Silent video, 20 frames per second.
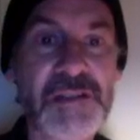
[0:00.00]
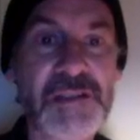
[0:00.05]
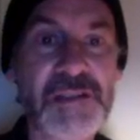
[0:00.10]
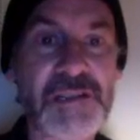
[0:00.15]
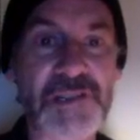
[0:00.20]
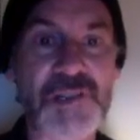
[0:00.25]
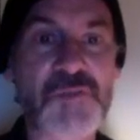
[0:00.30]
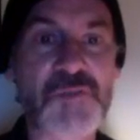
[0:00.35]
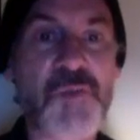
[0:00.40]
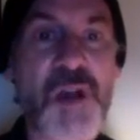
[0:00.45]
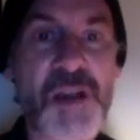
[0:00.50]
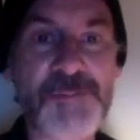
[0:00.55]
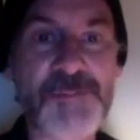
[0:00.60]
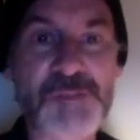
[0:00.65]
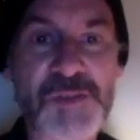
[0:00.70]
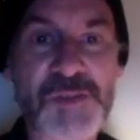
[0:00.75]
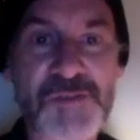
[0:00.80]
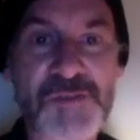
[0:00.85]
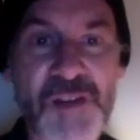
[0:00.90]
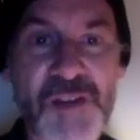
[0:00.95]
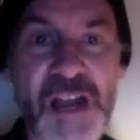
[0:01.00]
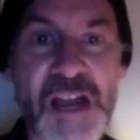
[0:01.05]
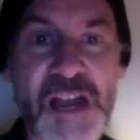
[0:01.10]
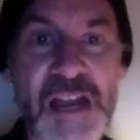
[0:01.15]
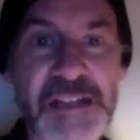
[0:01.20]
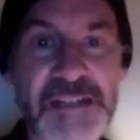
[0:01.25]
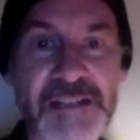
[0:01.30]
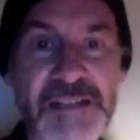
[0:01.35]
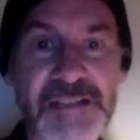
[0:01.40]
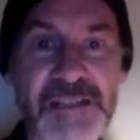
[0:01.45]
The swamps
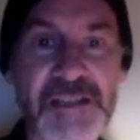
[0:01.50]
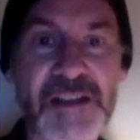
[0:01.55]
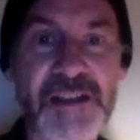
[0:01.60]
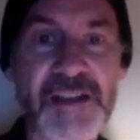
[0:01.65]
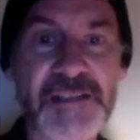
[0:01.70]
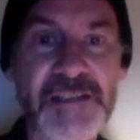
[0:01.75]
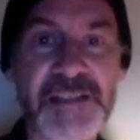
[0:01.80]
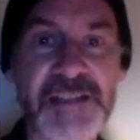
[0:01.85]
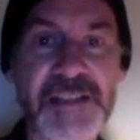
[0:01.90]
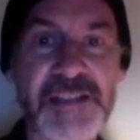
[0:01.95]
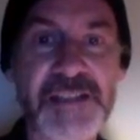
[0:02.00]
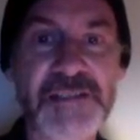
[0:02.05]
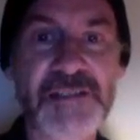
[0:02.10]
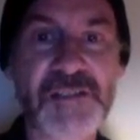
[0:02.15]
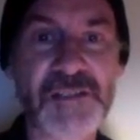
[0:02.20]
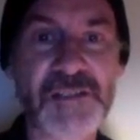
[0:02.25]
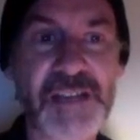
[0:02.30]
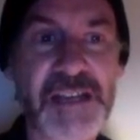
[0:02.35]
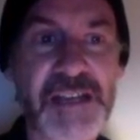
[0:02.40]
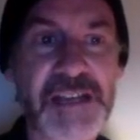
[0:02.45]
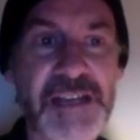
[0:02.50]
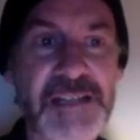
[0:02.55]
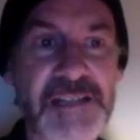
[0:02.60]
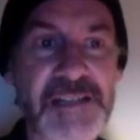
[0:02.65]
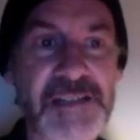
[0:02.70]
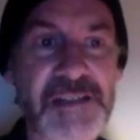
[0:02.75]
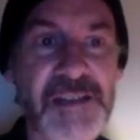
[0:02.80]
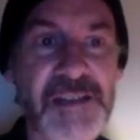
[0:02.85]
fried on the continental lands.